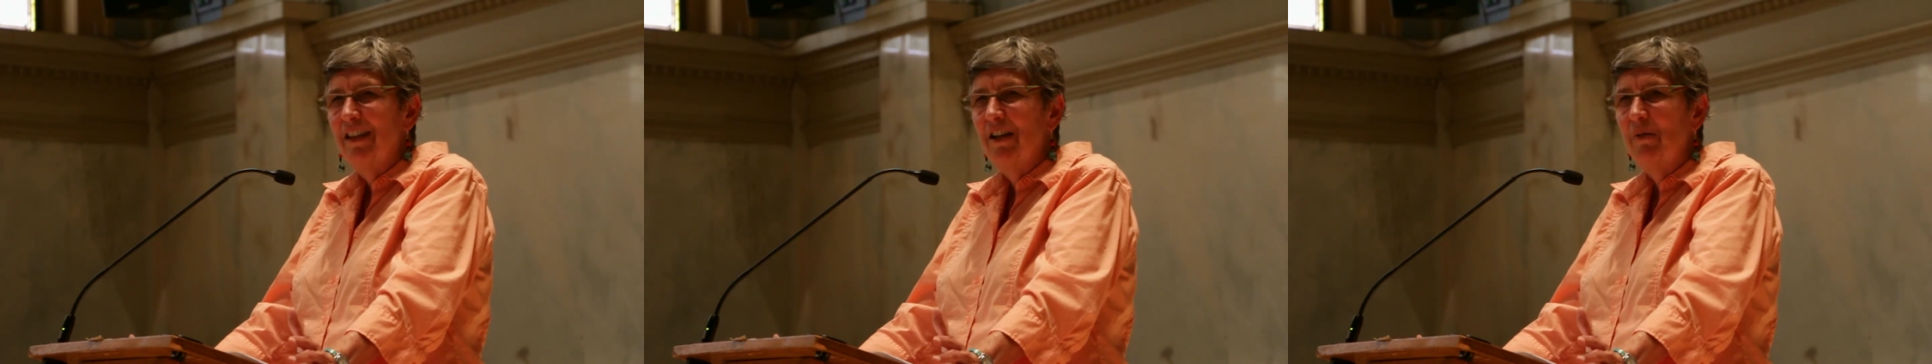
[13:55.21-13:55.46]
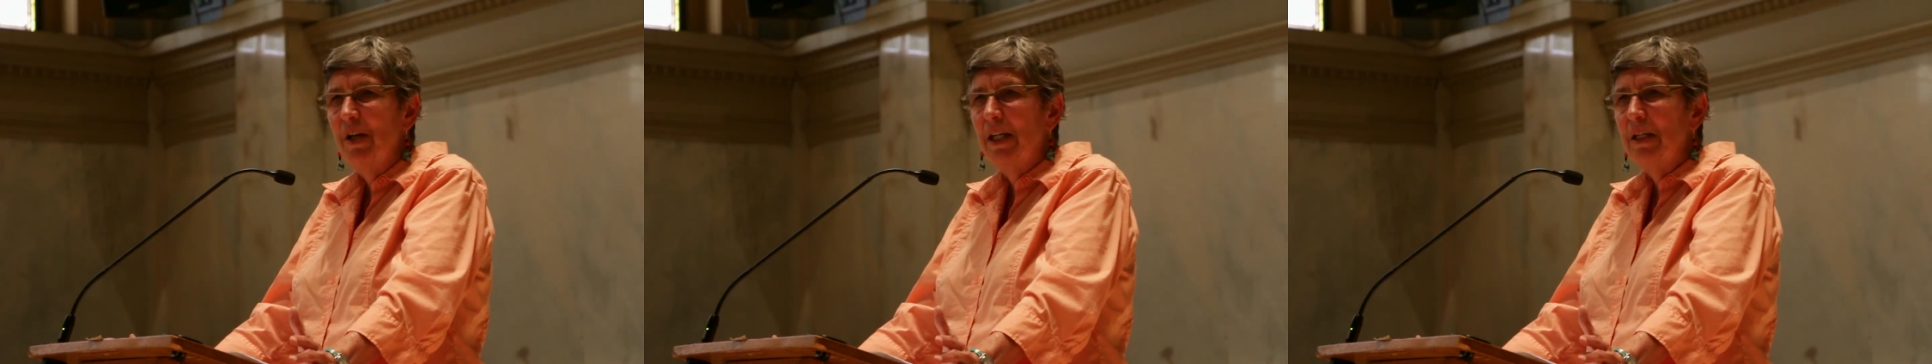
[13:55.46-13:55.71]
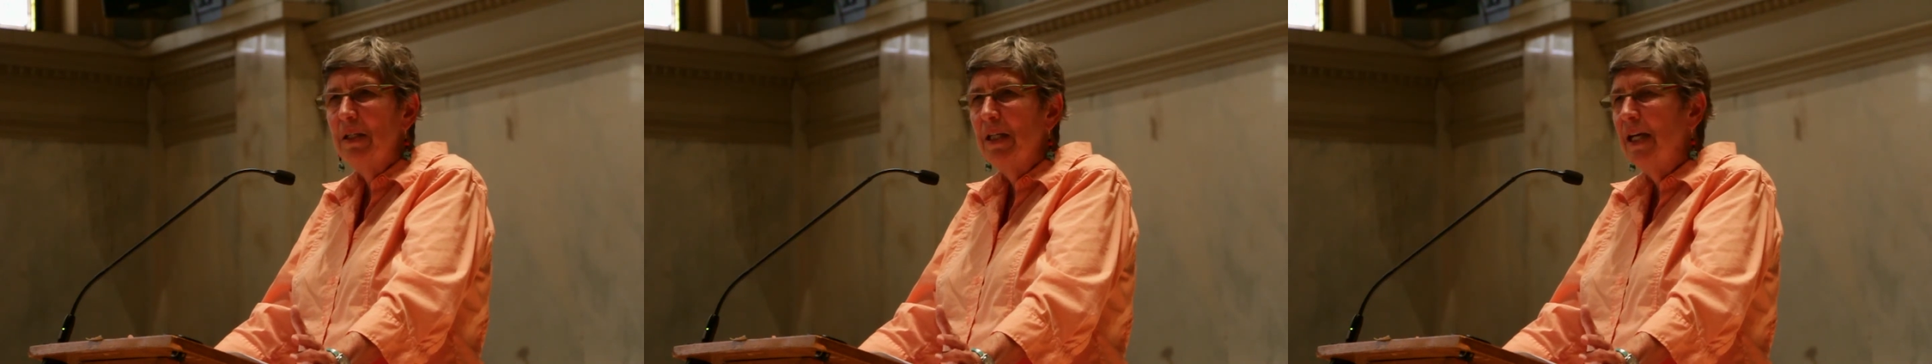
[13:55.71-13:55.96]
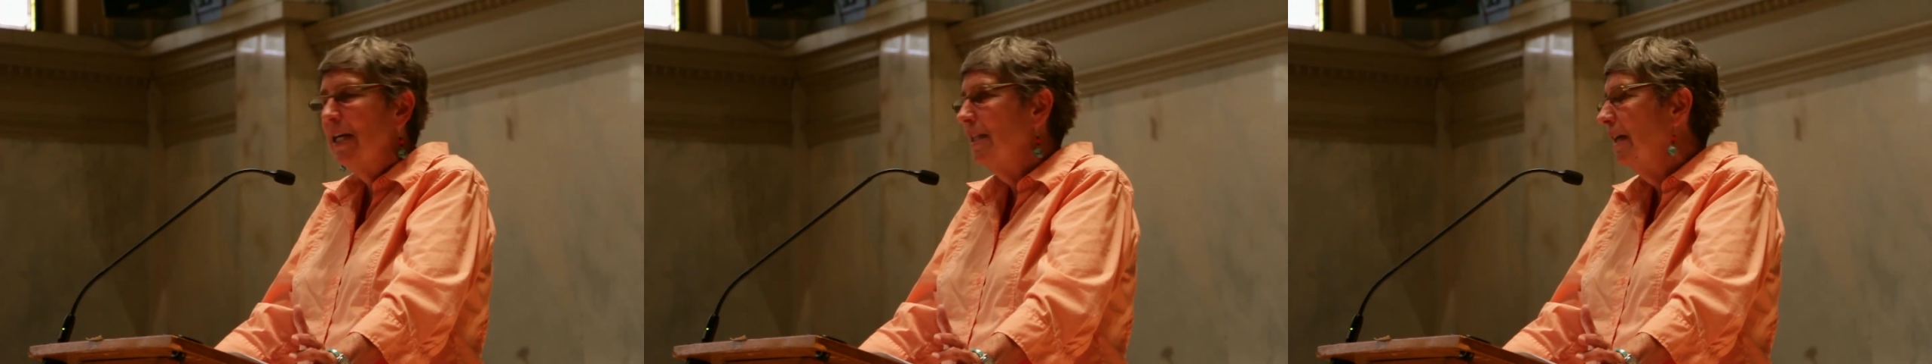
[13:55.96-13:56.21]
Or we can
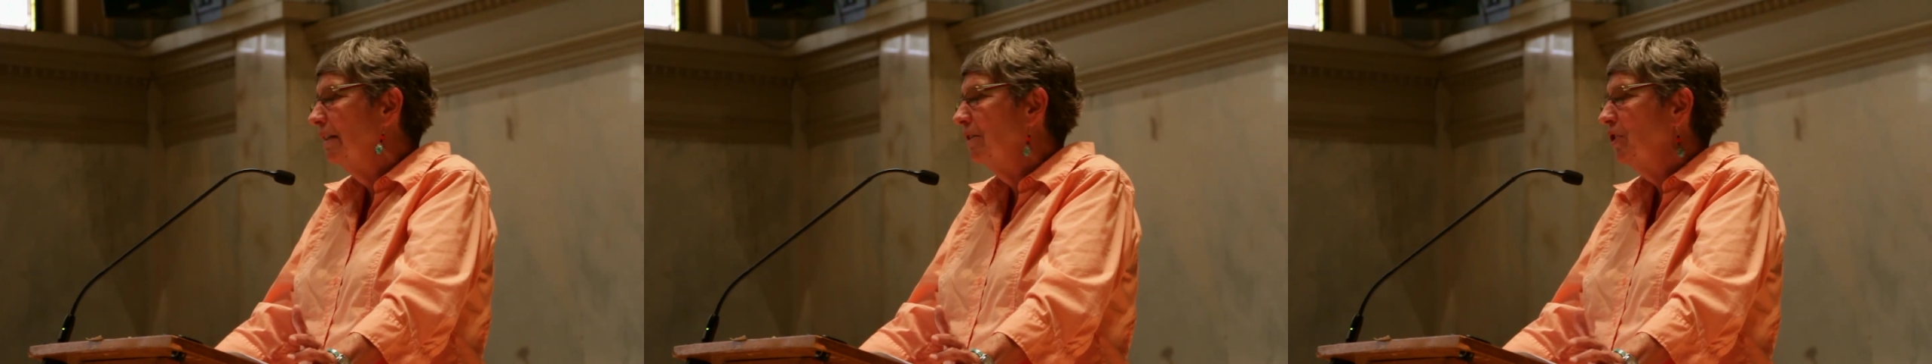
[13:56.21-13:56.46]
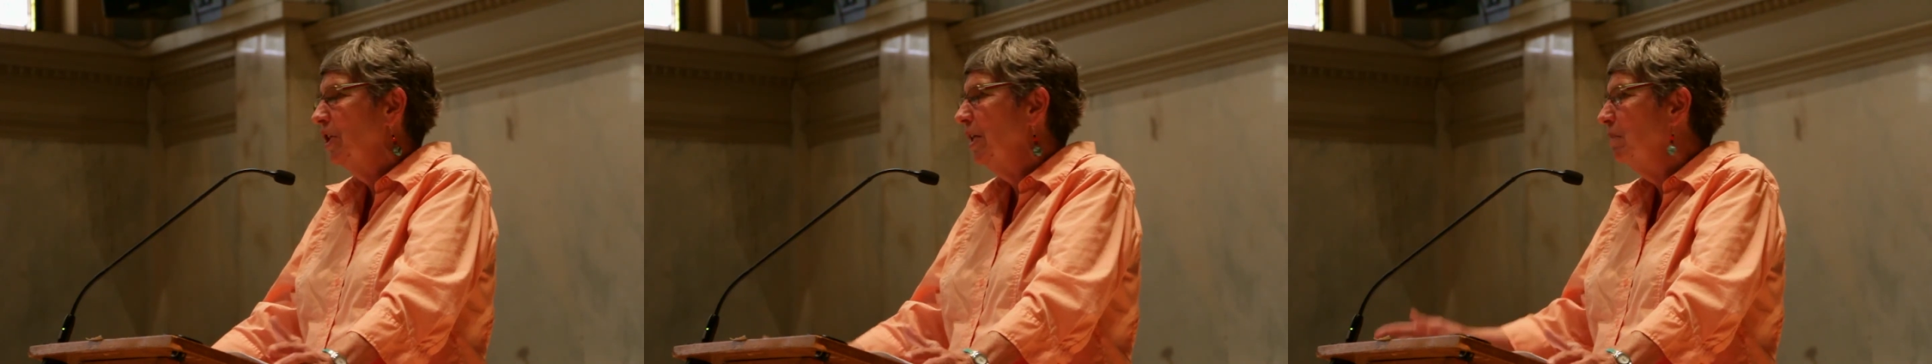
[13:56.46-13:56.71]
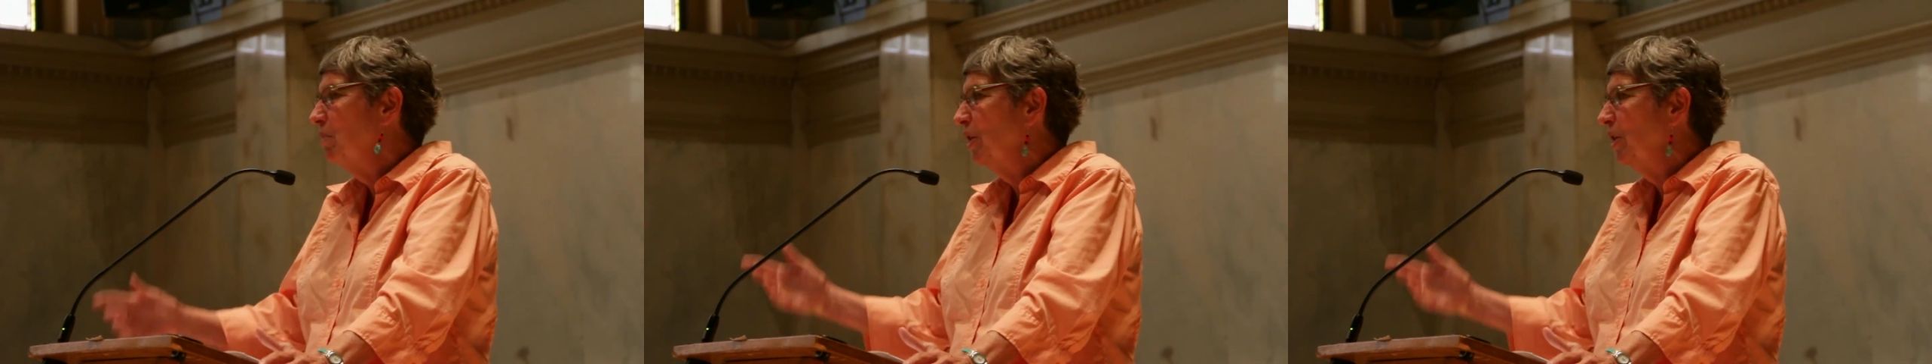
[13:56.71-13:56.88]
say that Jean